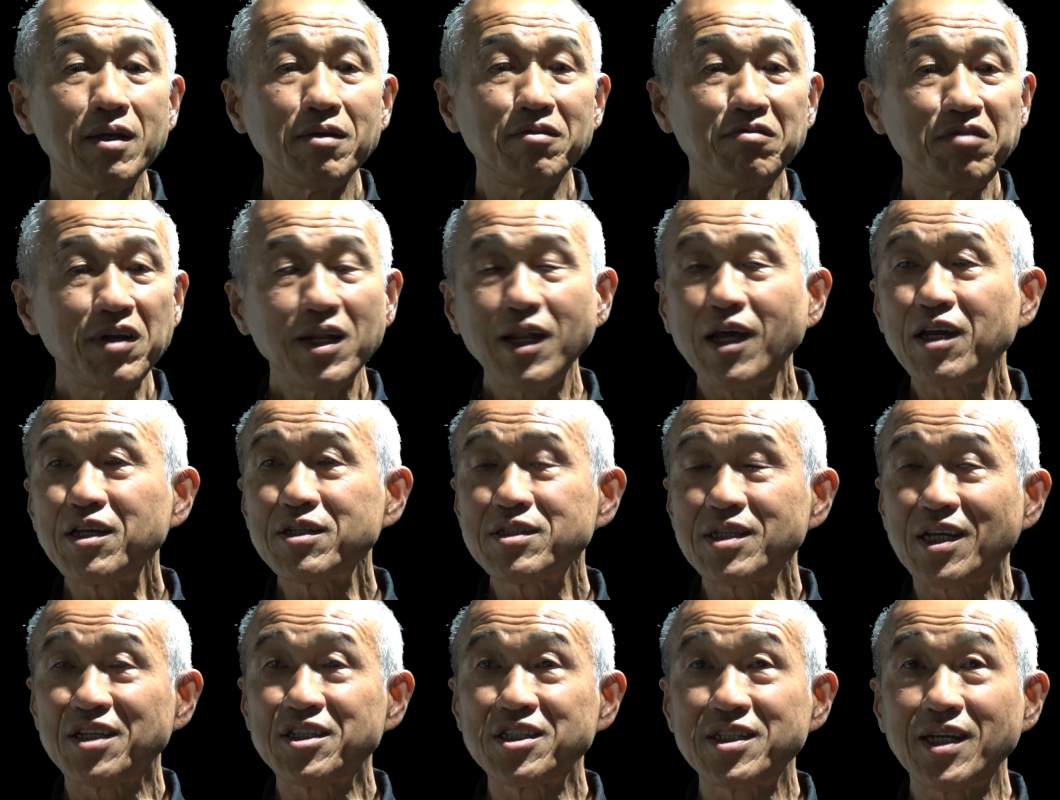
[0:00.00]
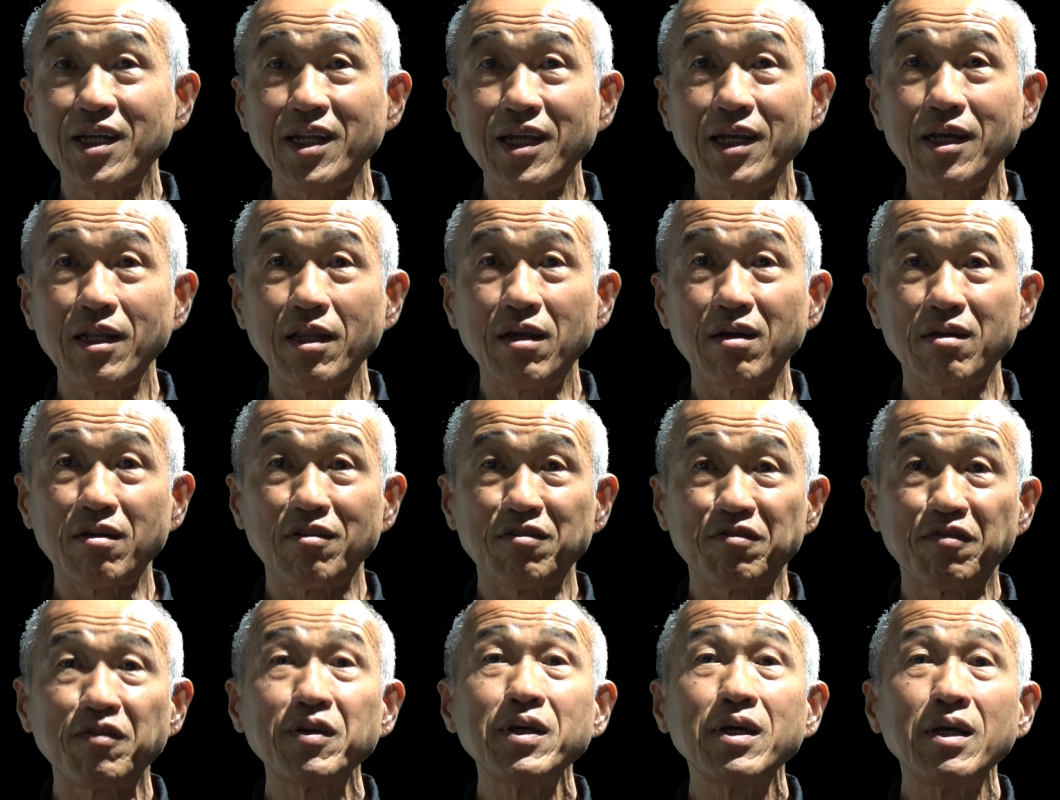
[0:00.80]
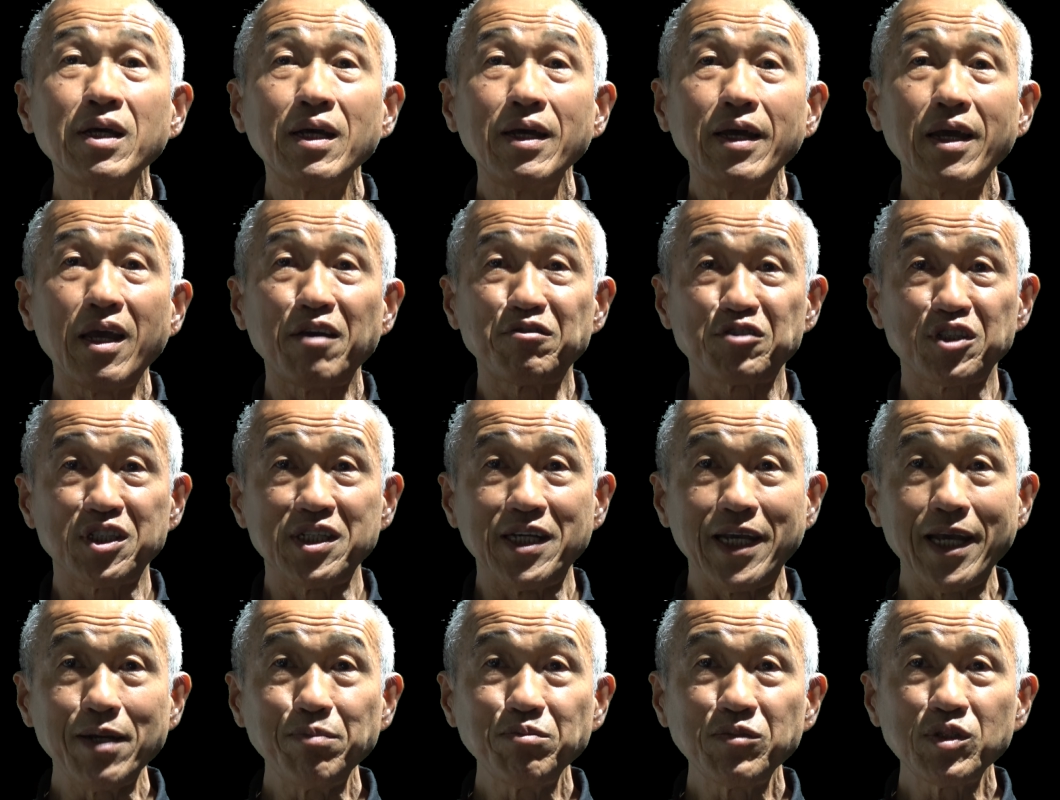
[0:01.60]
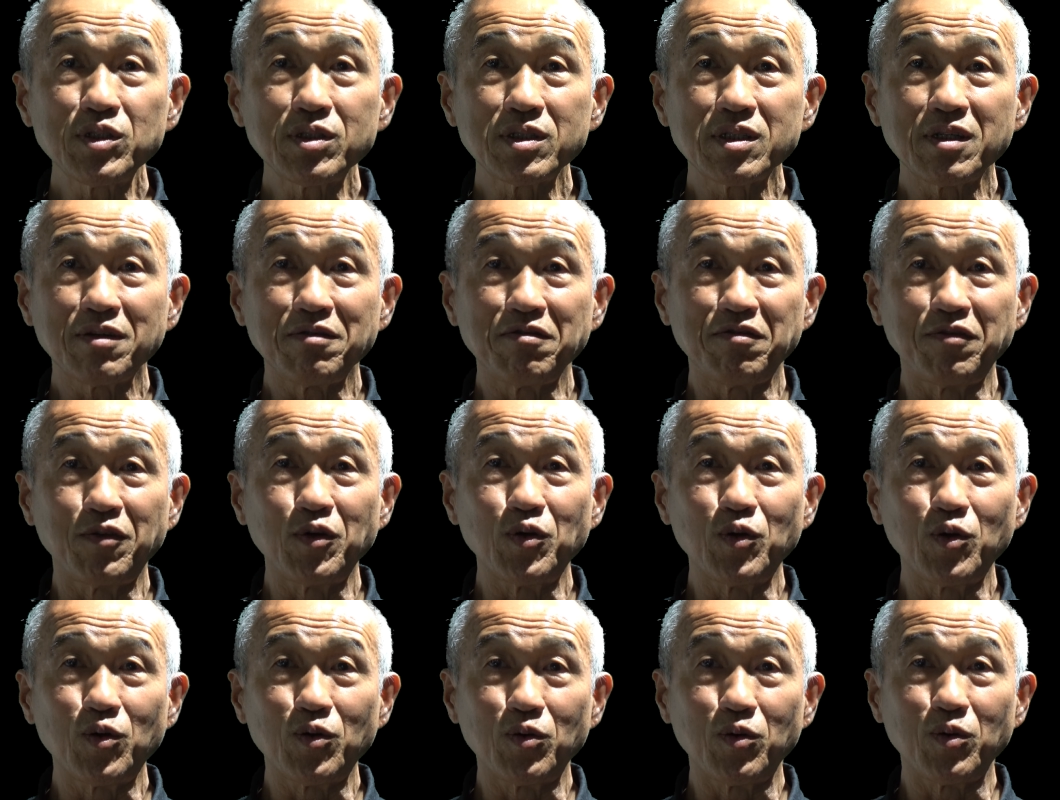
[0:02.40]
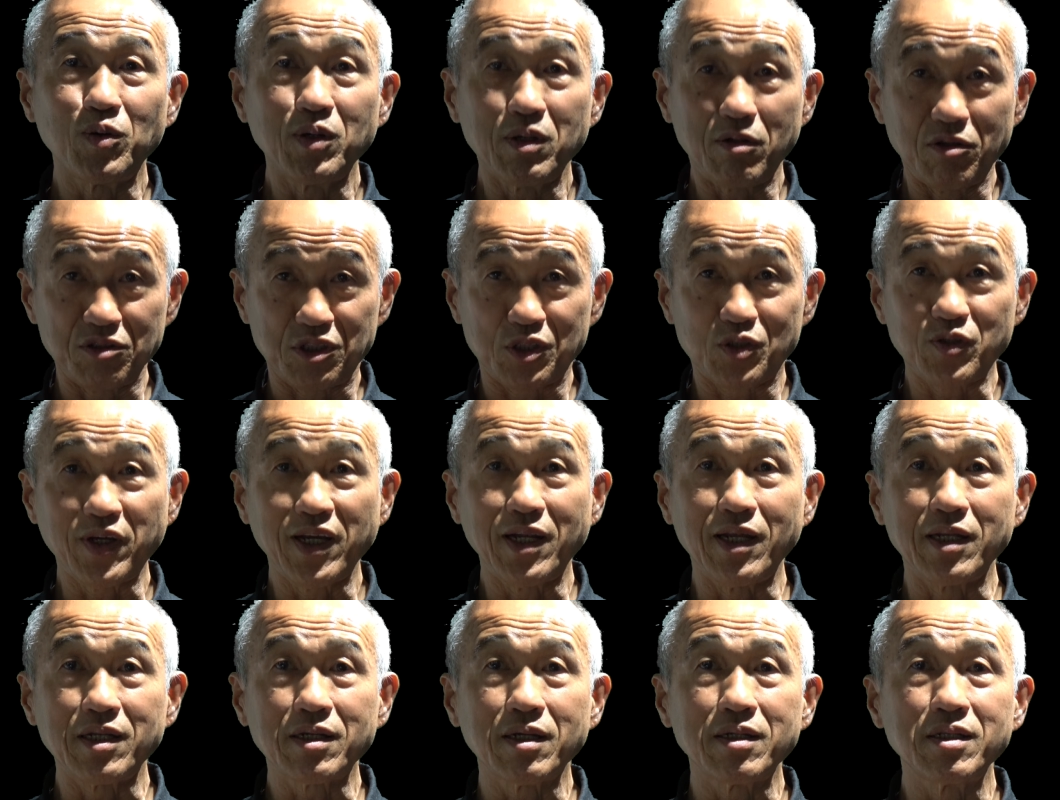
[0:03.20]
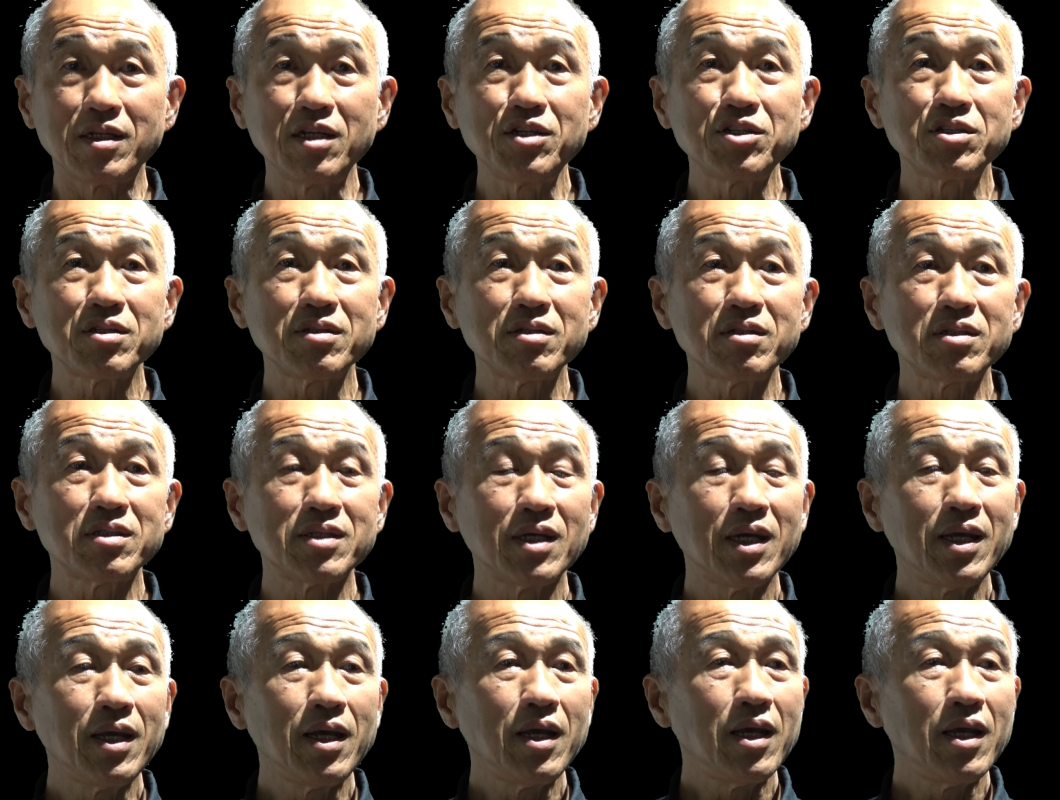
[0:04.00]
Velux are selling a lot of FCMs for Australian conditions.